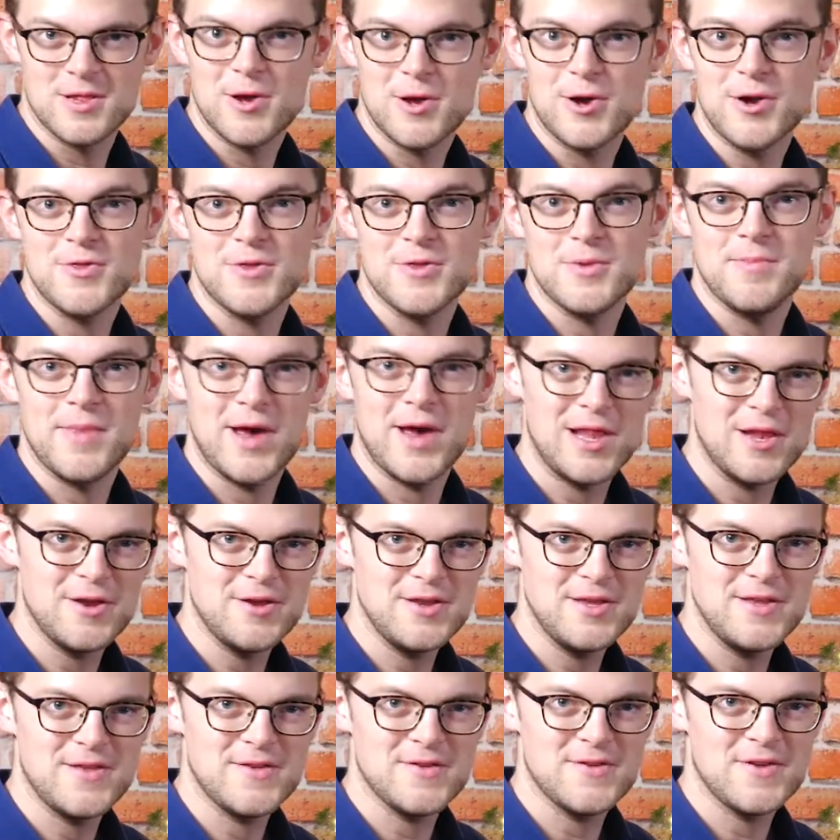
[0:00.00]
learn the
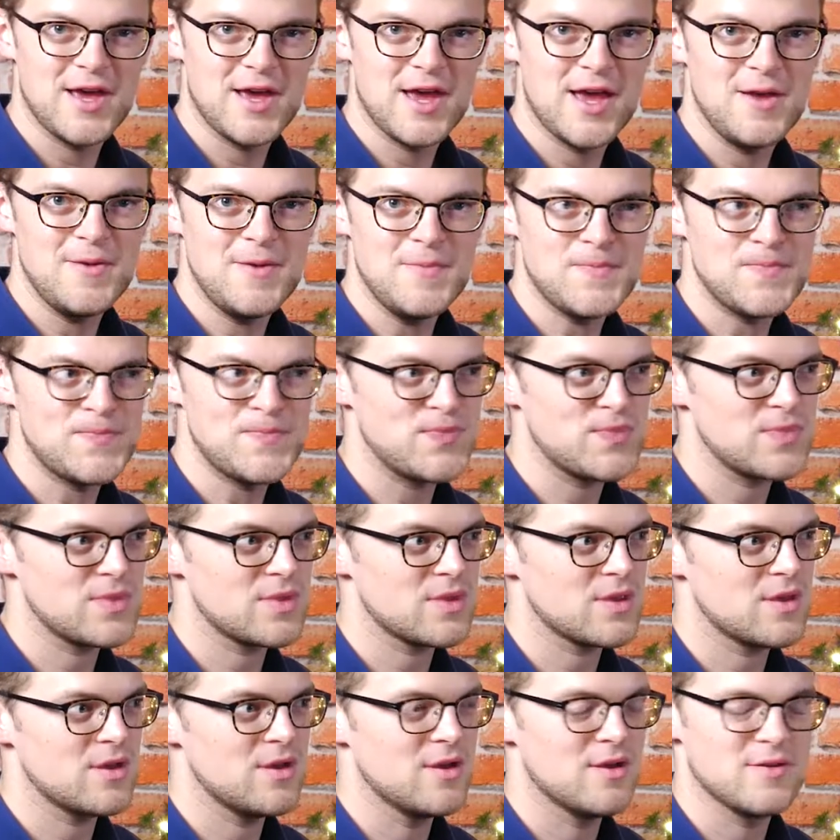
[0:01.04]
melody today,
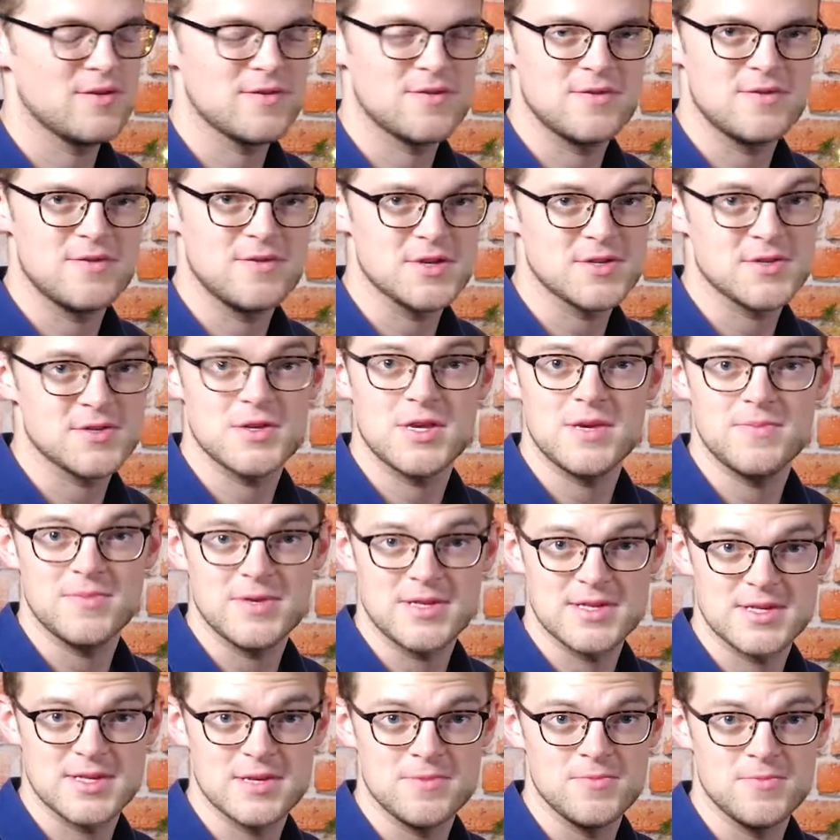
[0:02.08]
just to keep
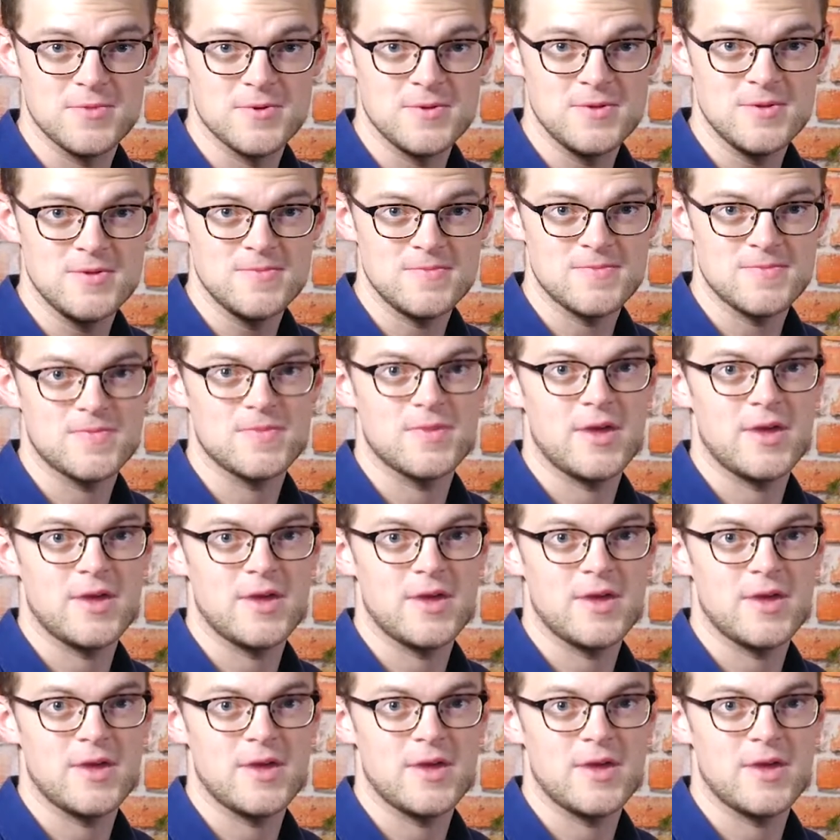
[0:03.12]
it simple.